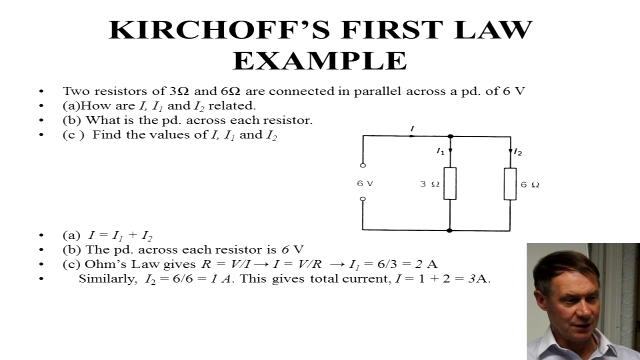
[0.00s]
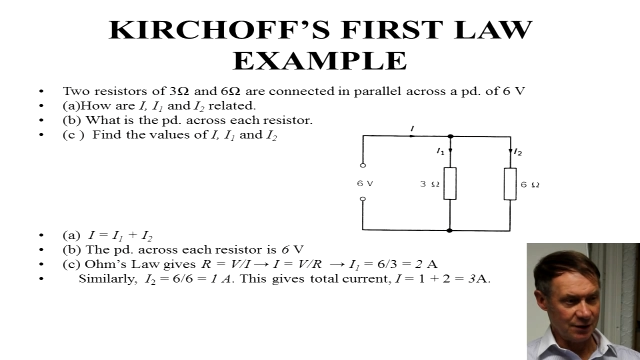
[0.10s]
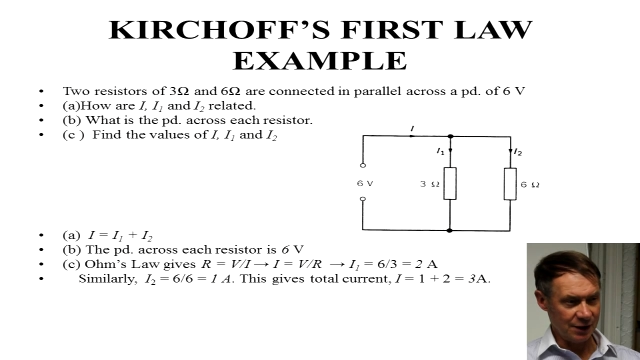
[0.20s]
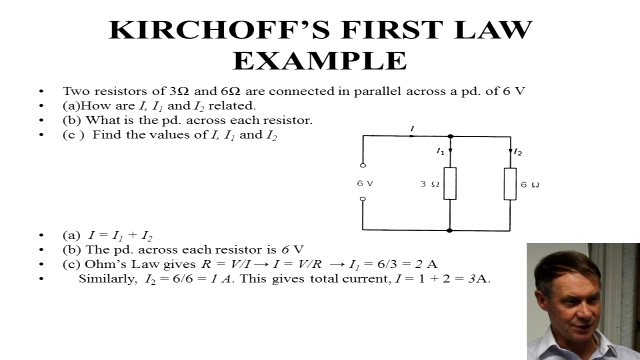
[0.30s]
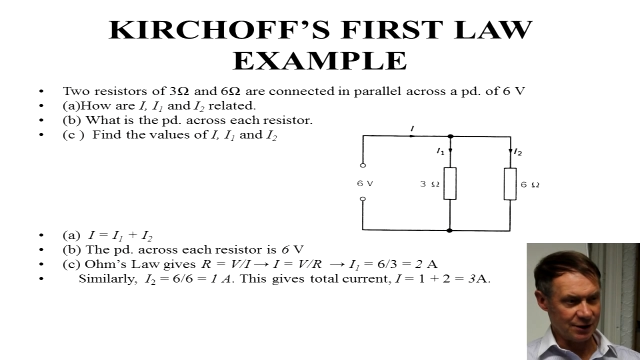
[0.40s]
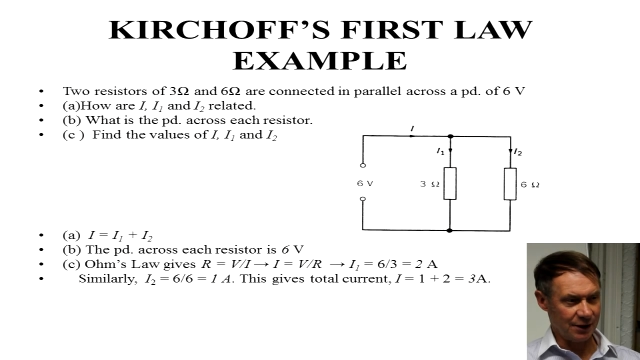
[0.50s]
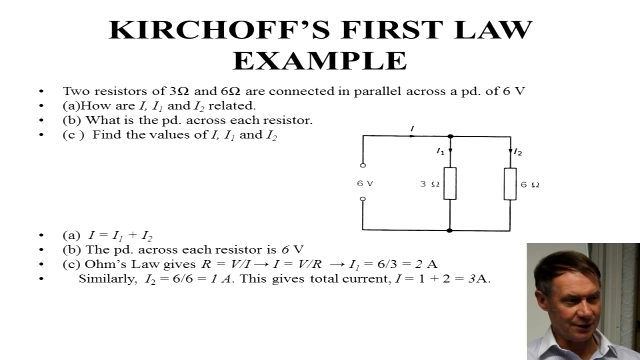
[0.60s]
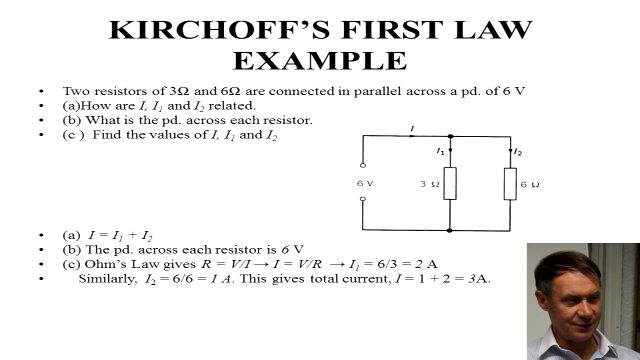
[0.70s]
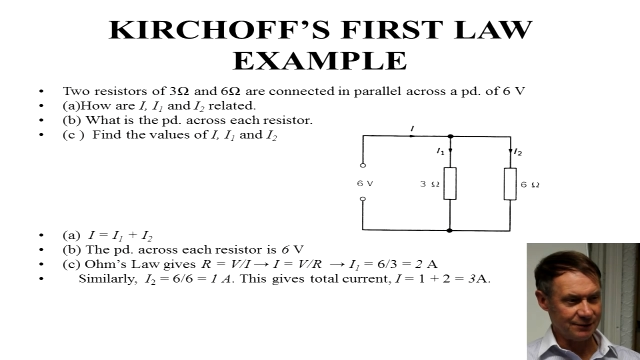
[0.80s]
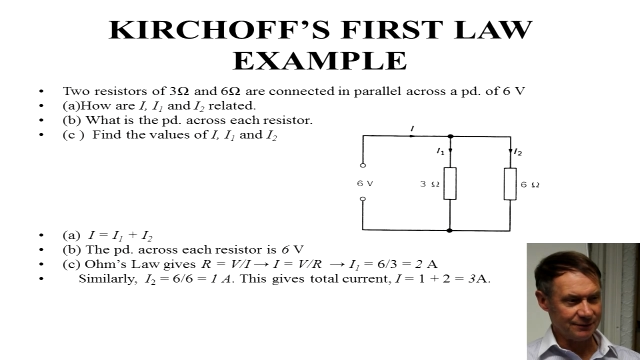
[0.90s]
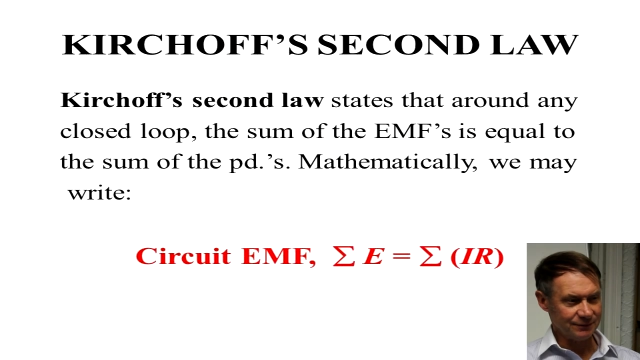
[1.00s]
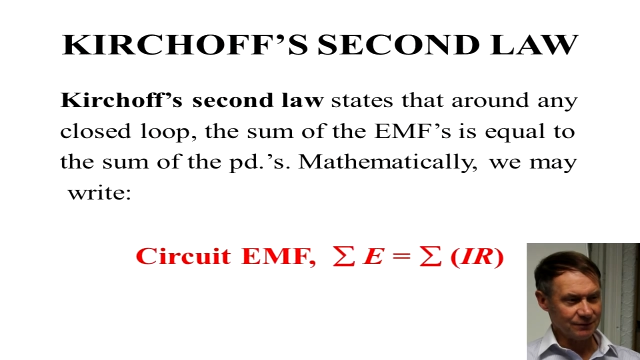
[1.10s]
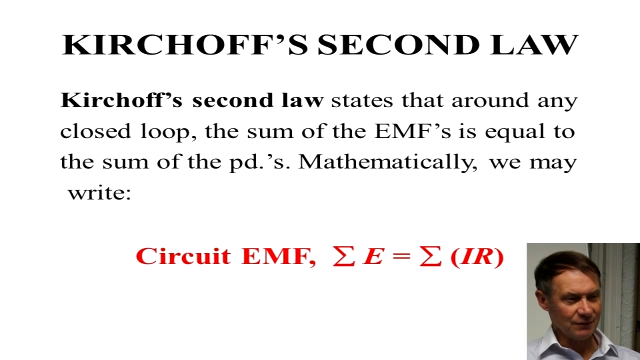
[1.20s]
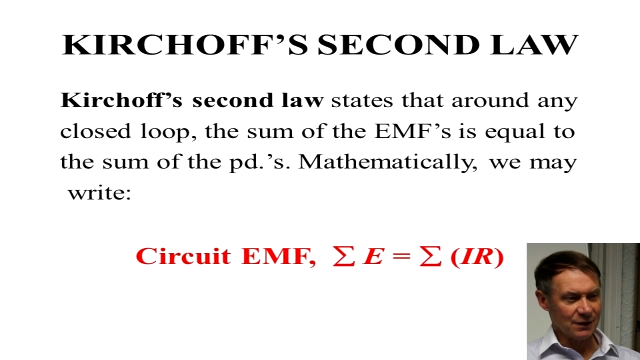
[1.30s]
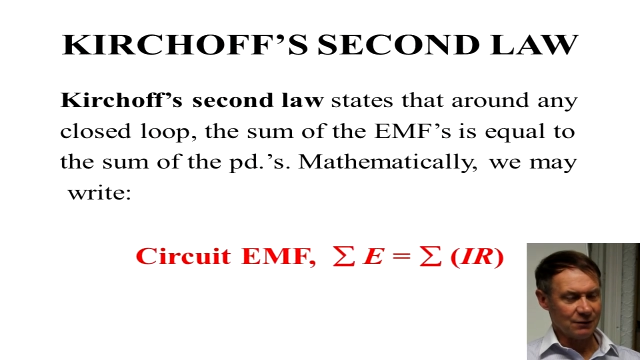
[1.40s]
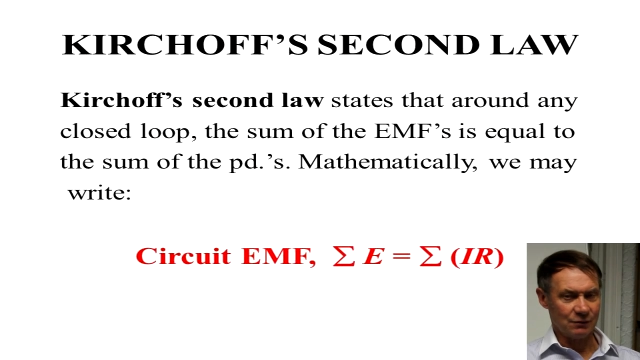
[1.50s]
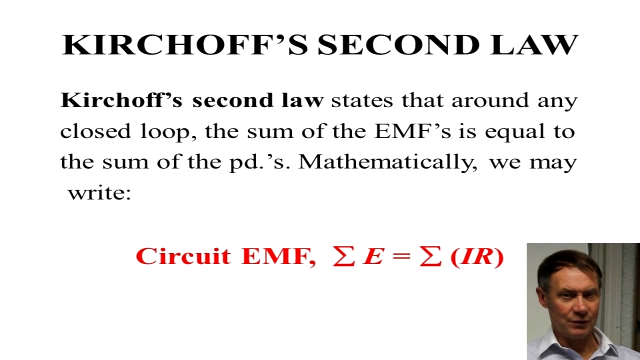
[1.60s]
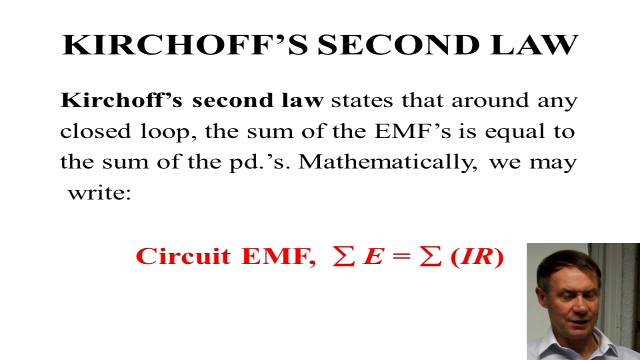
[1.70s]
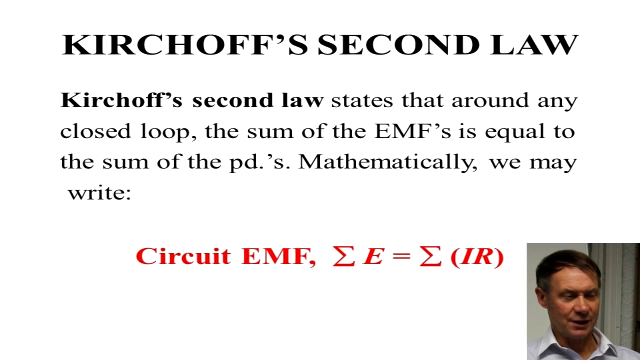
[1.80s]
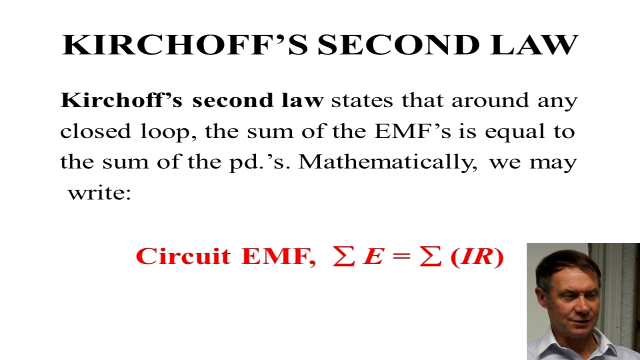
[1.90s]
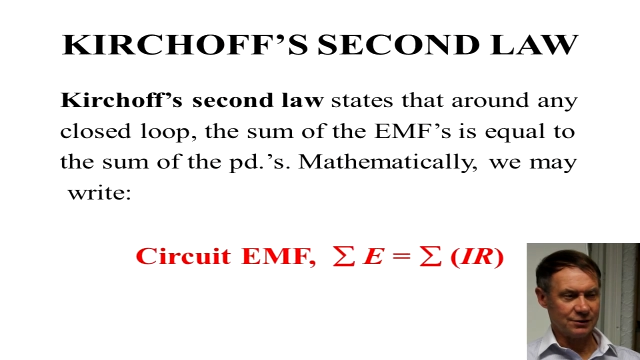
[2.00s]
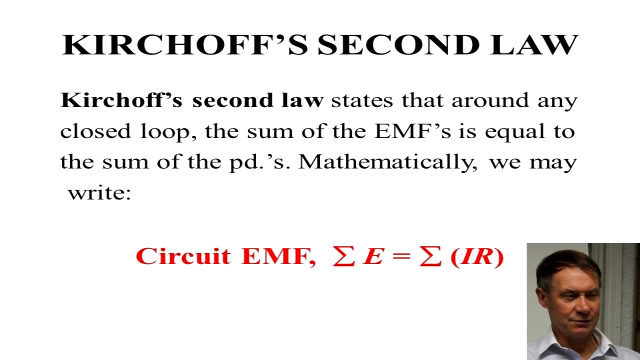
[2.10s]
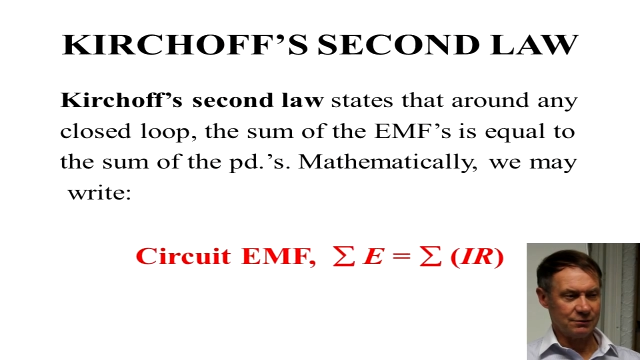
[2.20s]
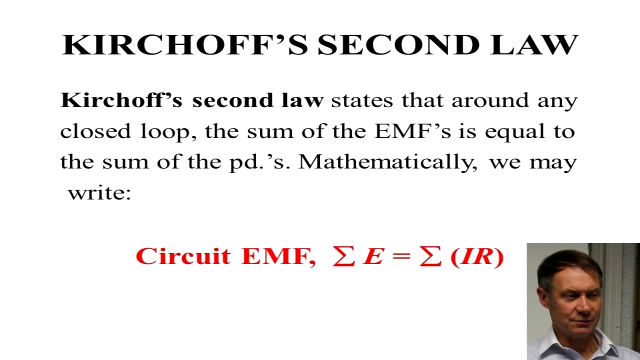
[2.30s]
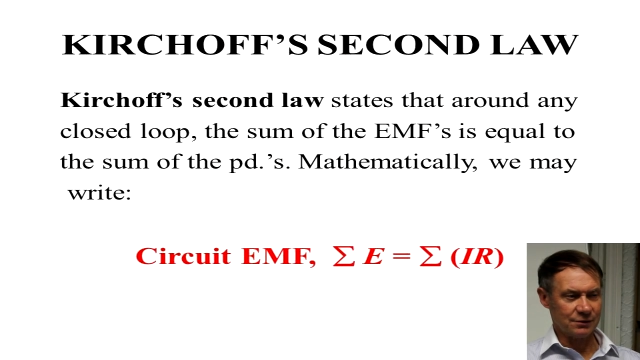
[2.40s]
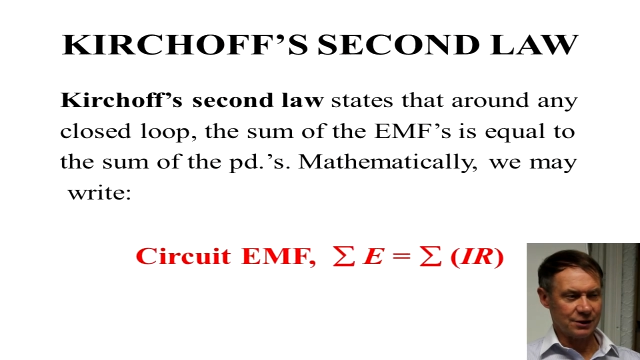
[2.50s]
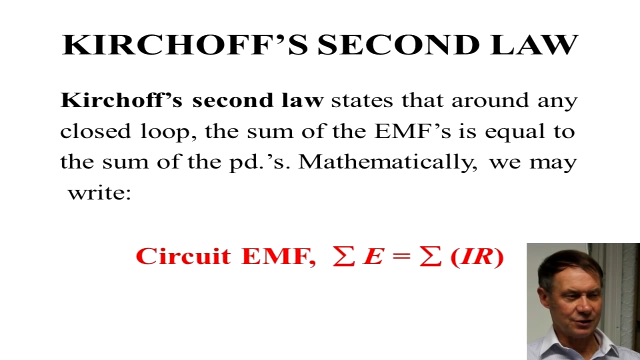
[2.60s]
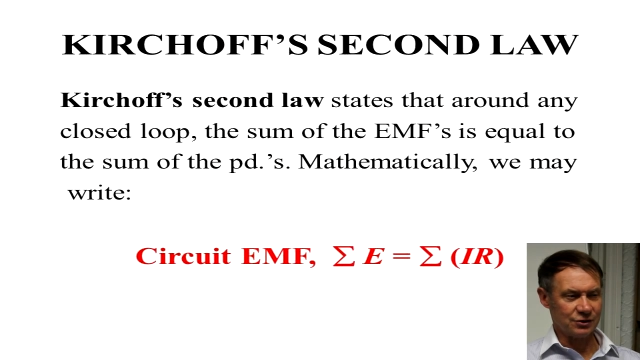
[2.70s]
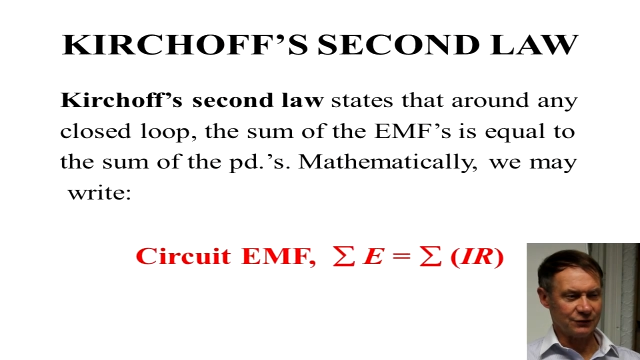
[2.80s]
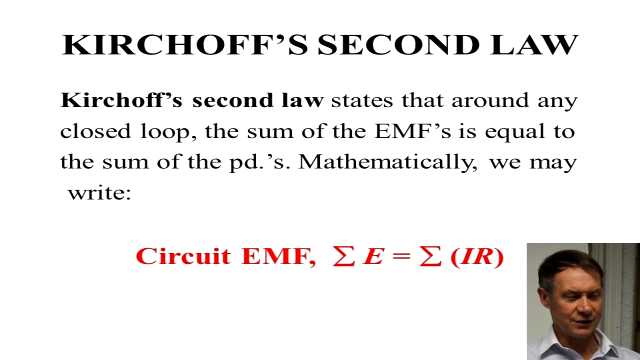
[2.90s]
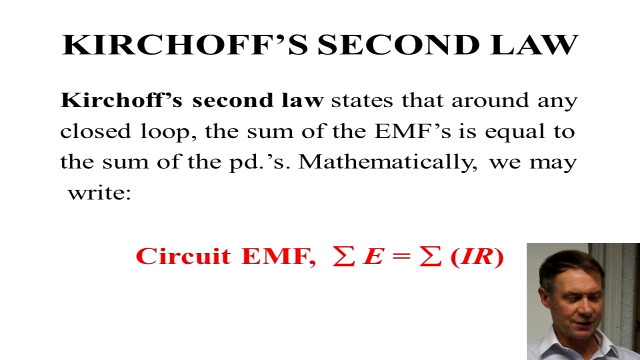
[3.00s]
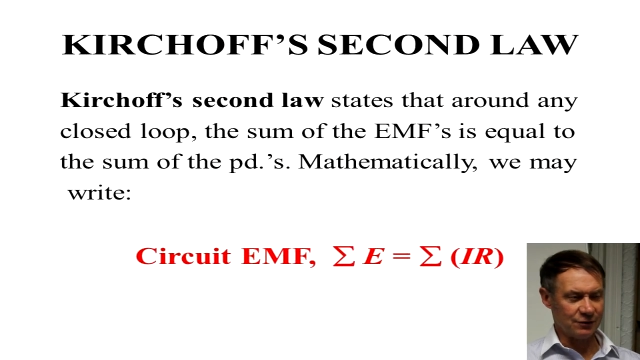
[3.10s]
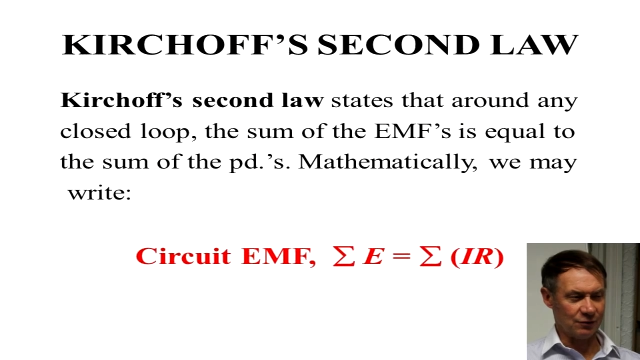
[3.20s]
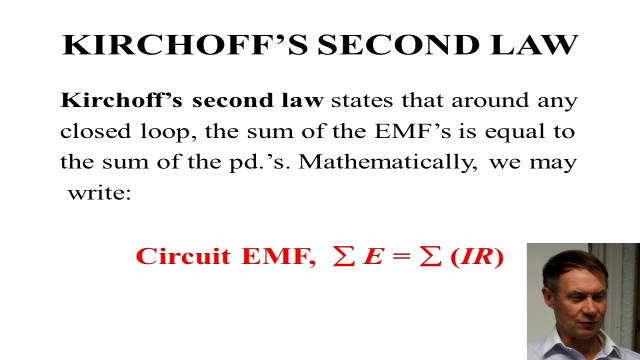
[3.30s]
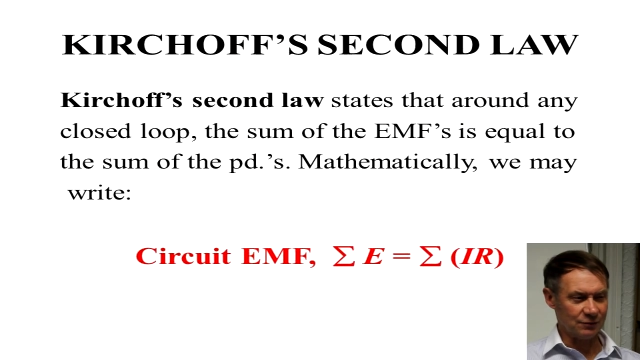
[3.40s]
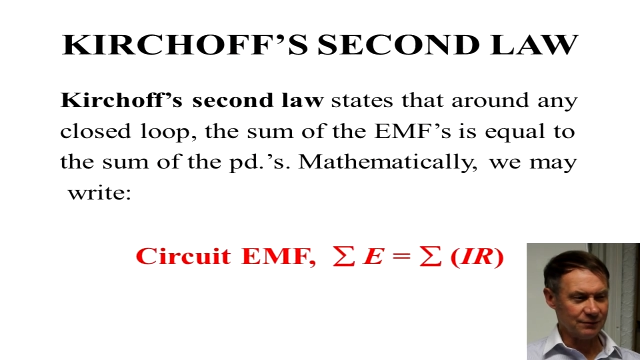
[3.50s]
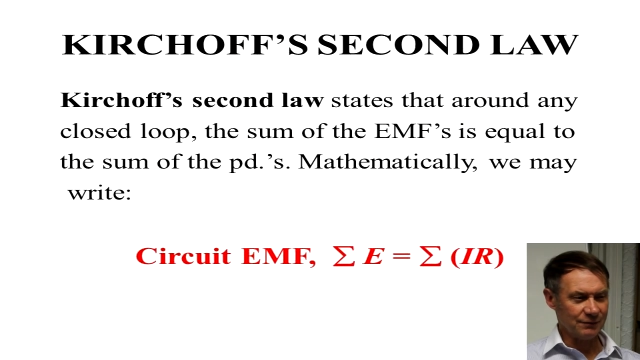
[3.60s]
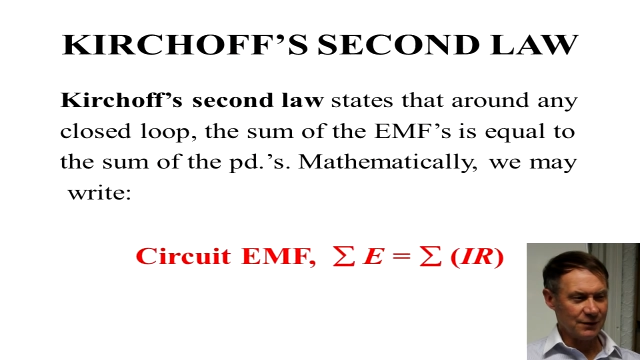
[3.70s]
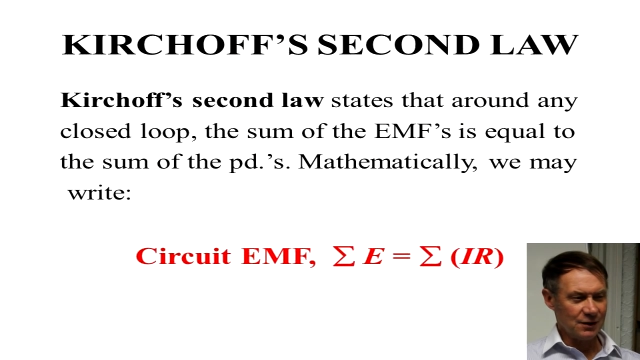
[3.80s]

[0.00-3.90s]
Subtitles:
In the next slide, we get Kirchoff's second law,